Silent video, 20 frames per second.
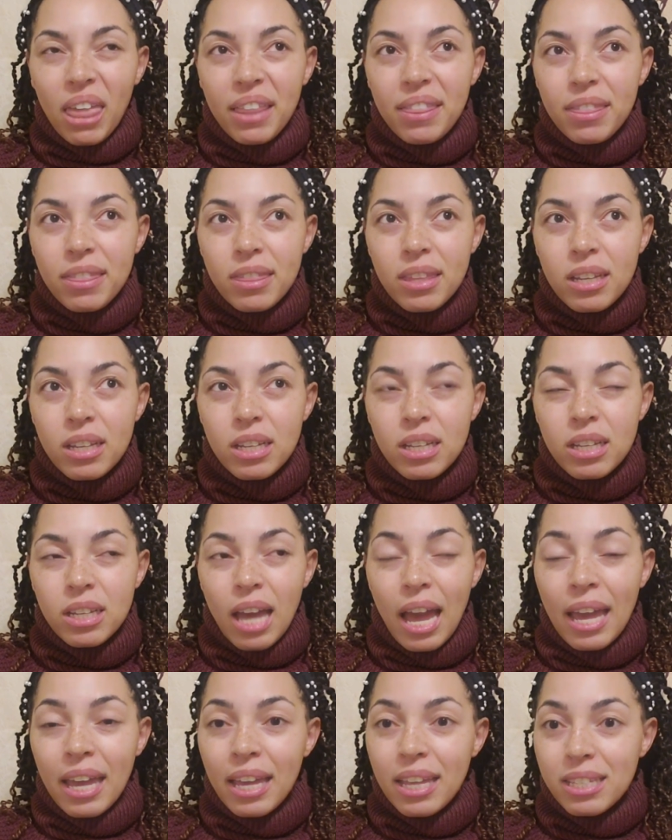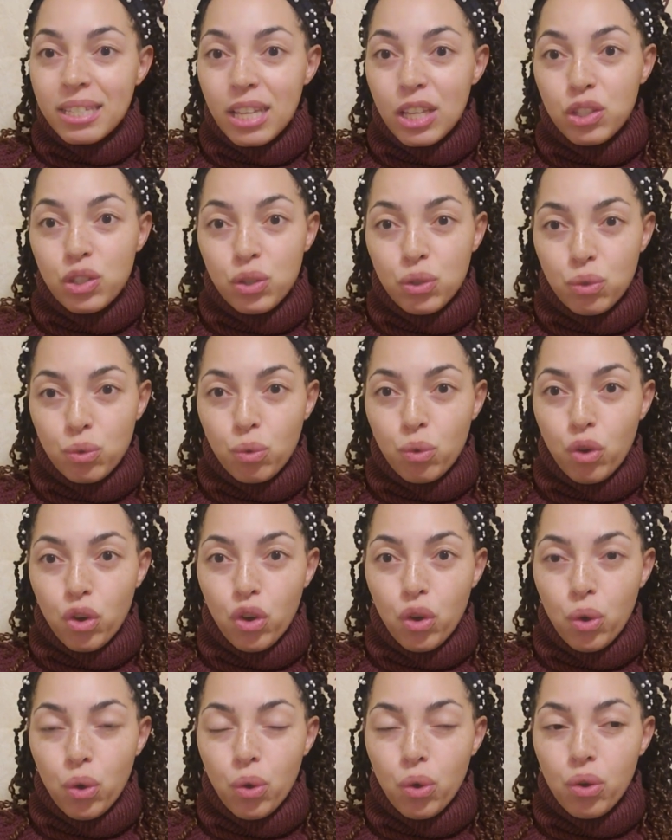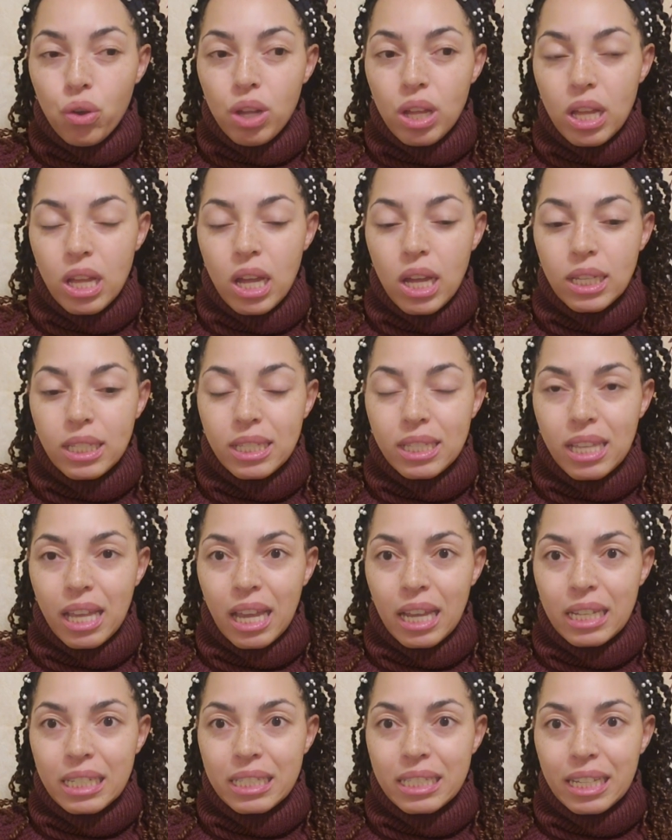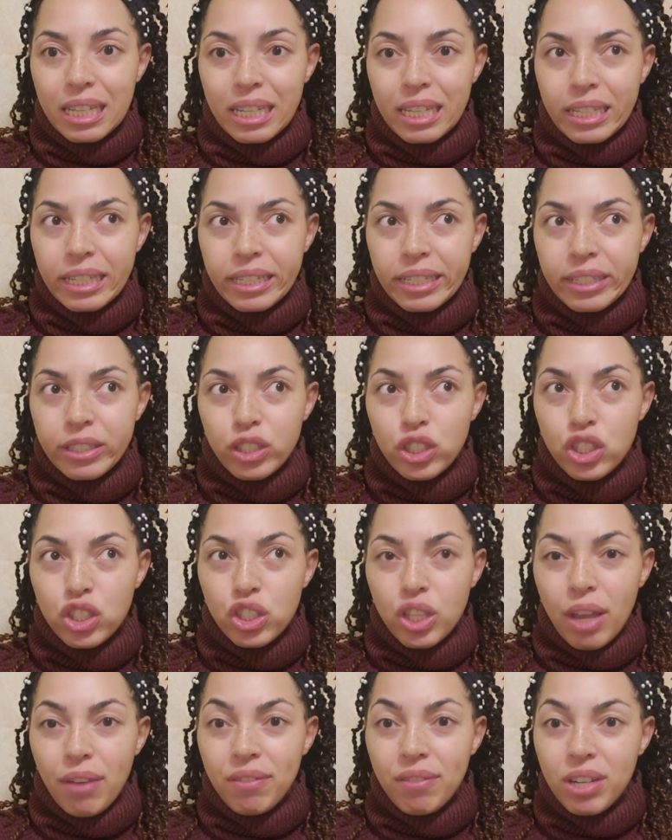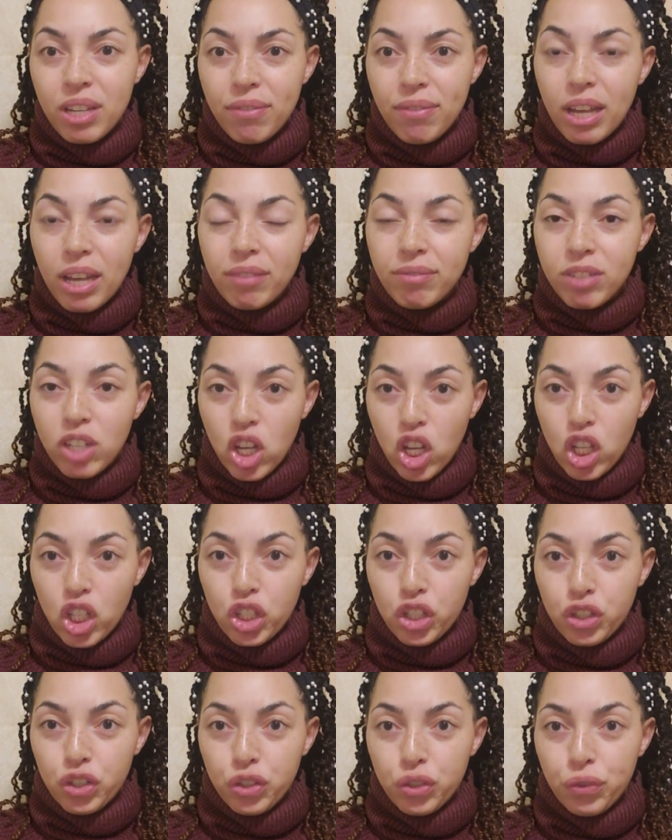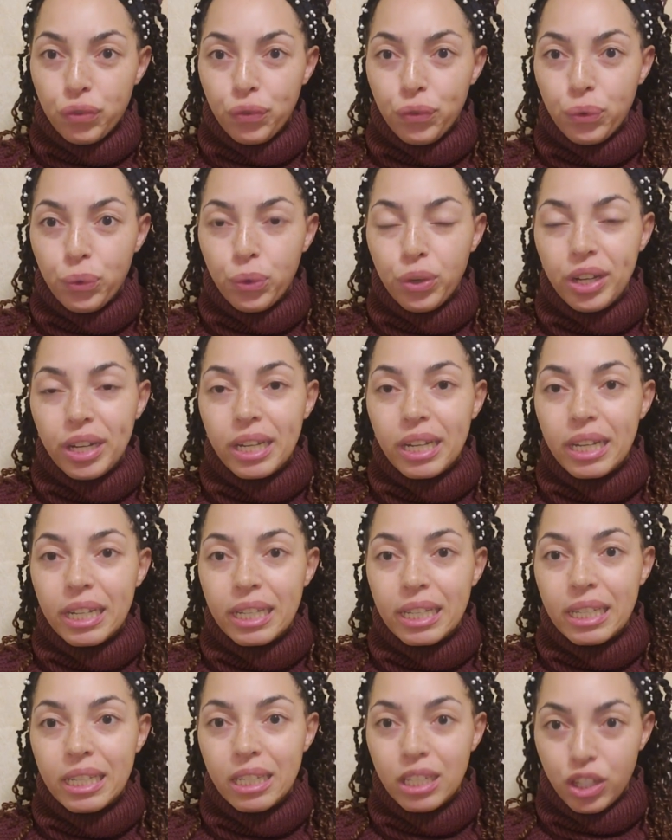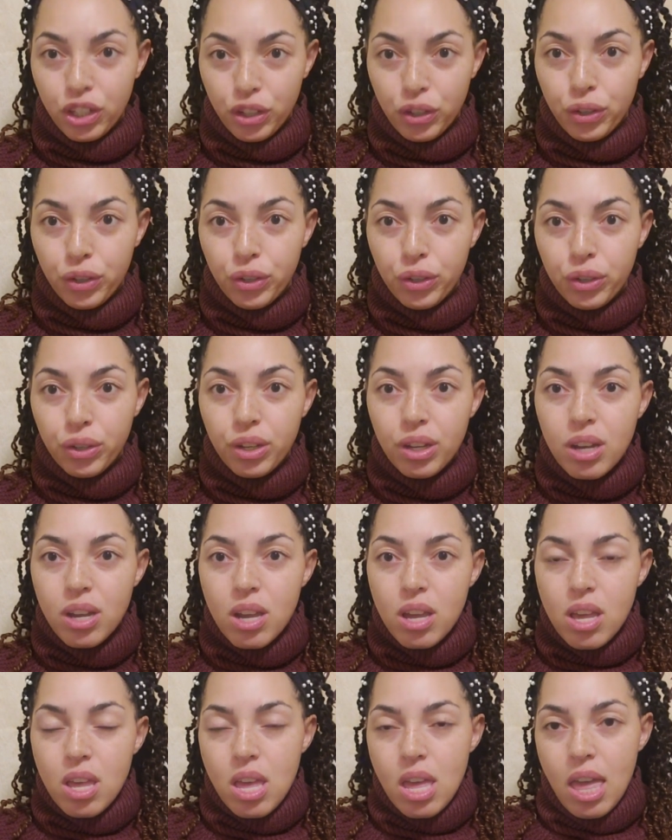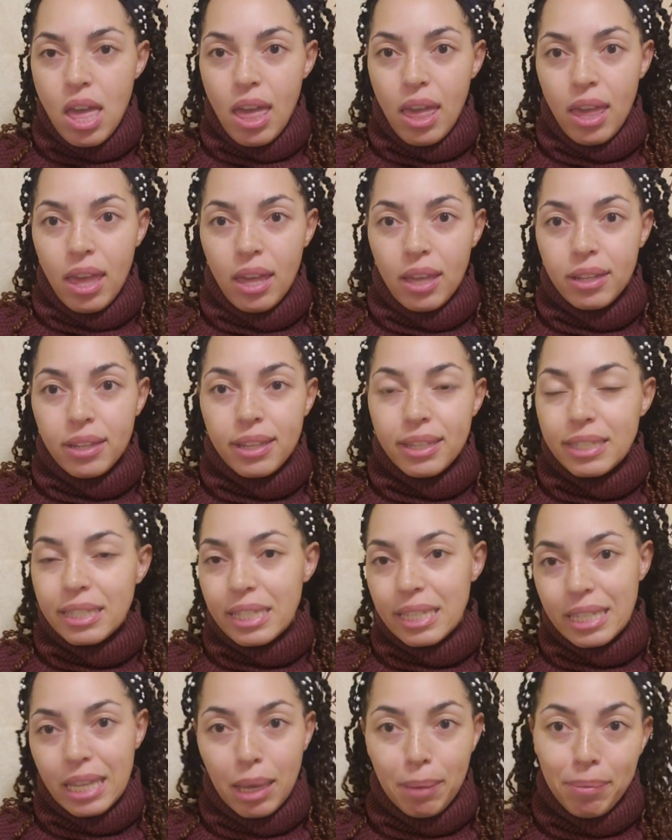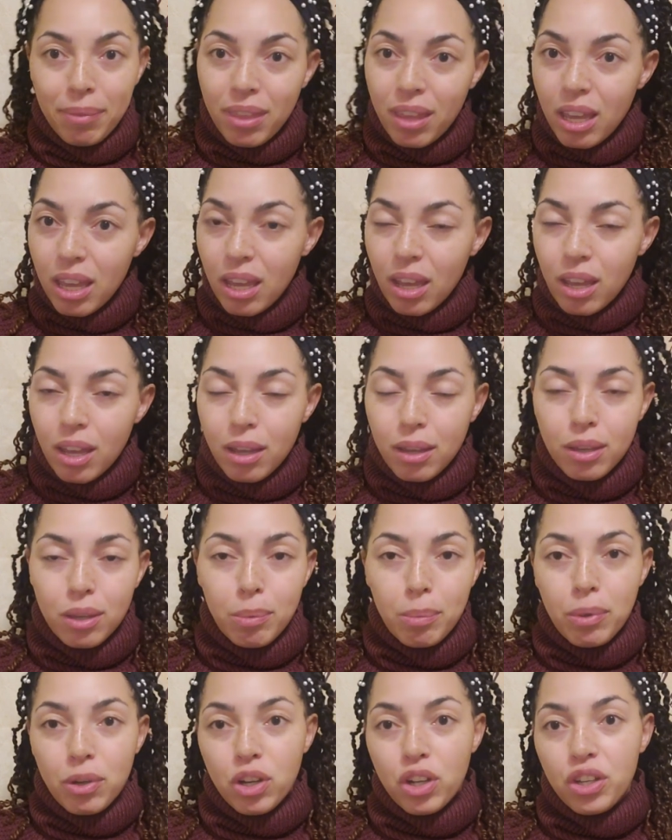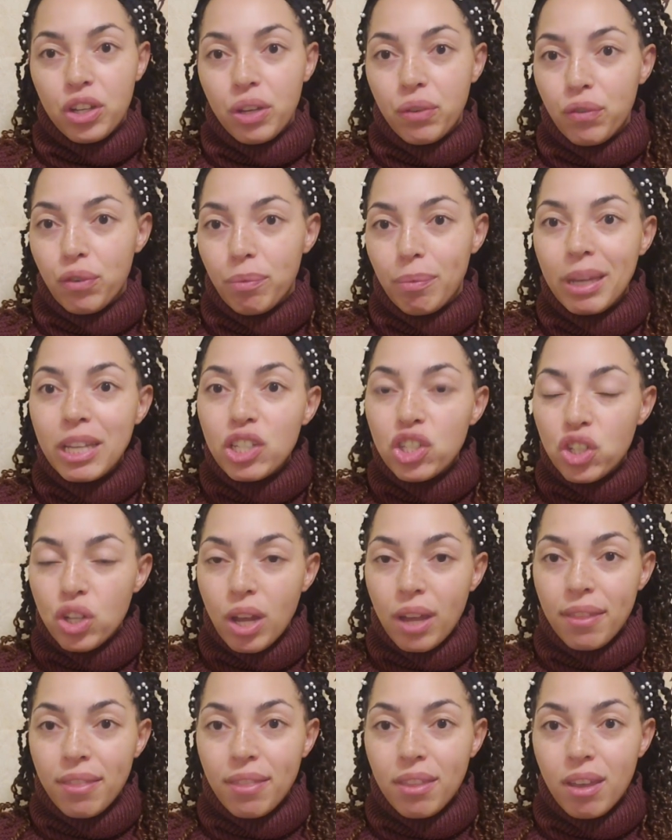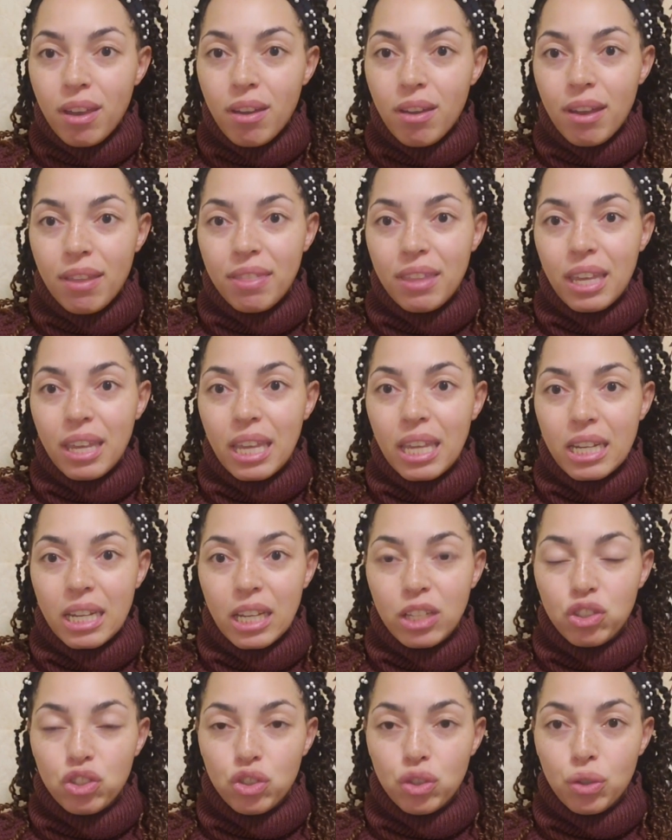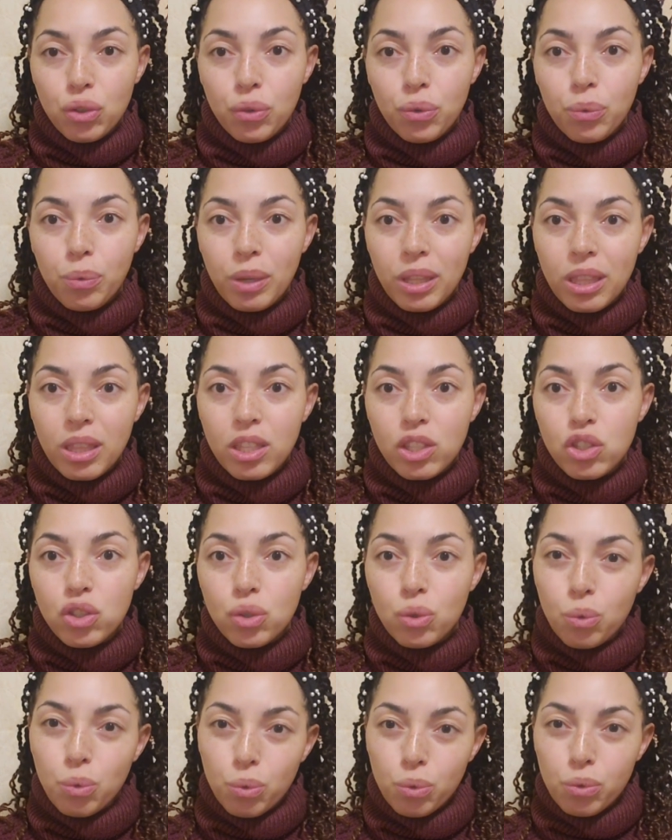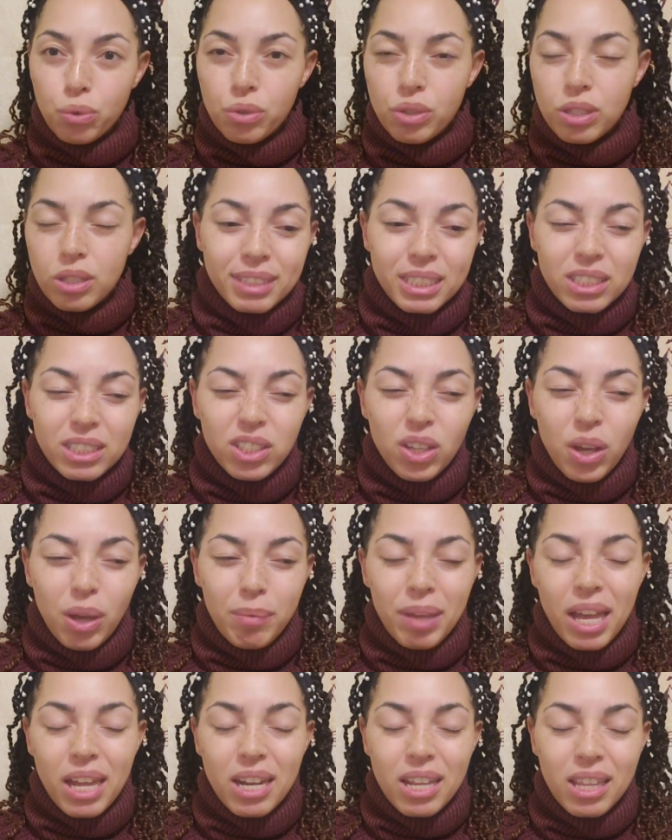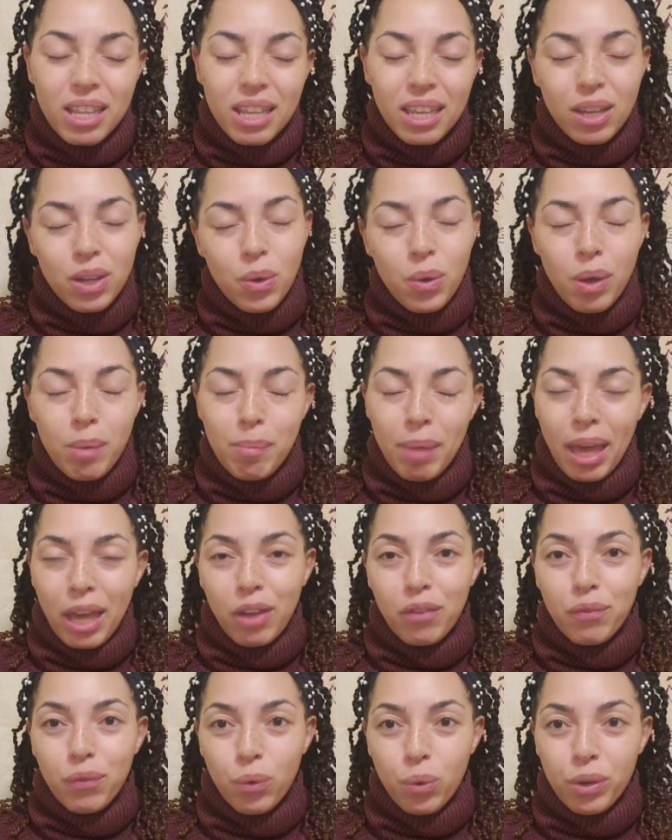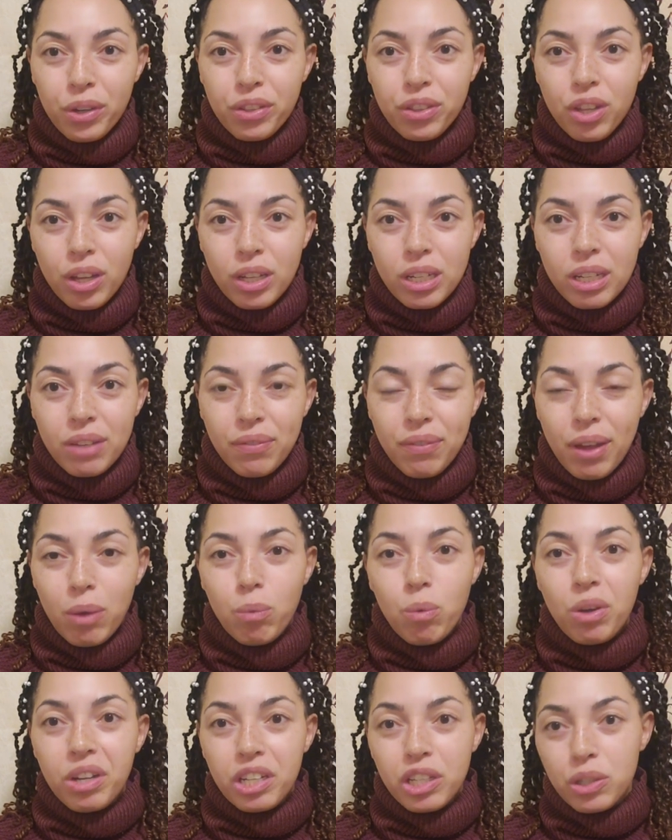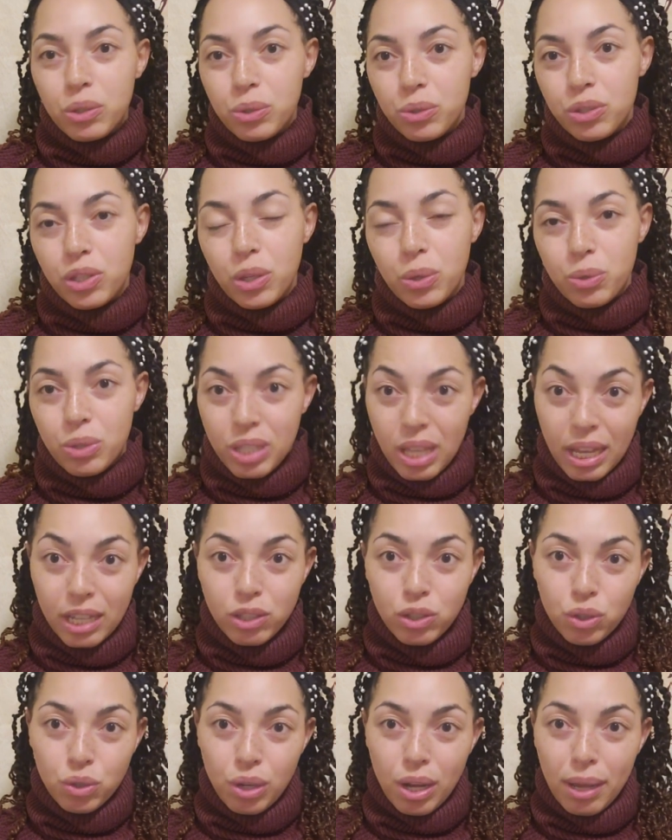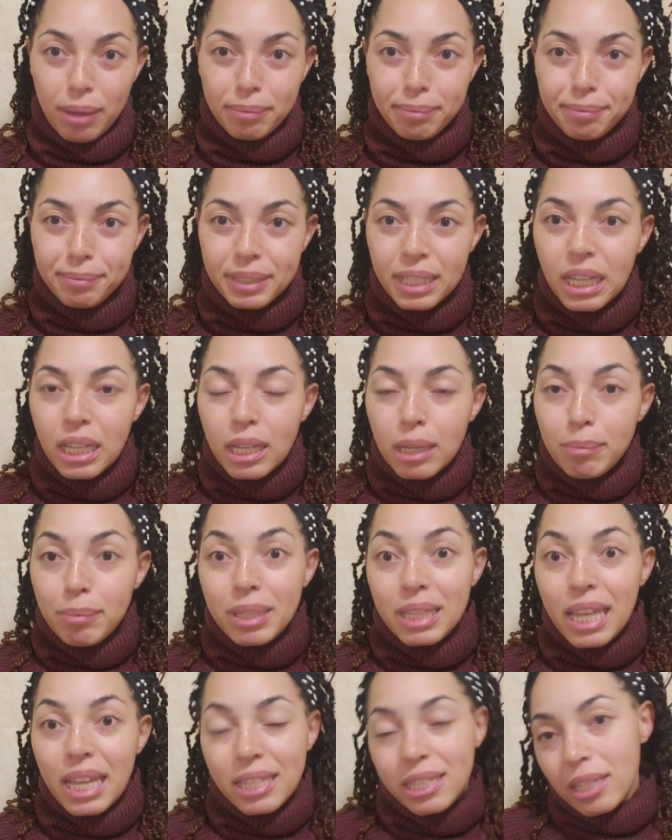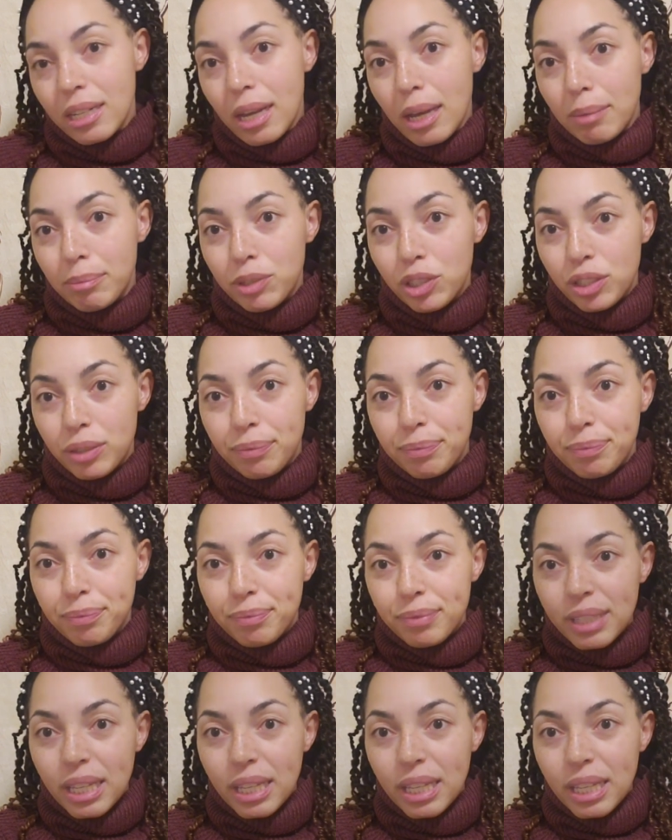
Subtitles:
The ISS Scroll site is $75 for a year. And it's the same thing. You put all your information on there, and they connect you with schools. So I'm kind of like going back and forth on if I want to use those sites or not. But that's an option.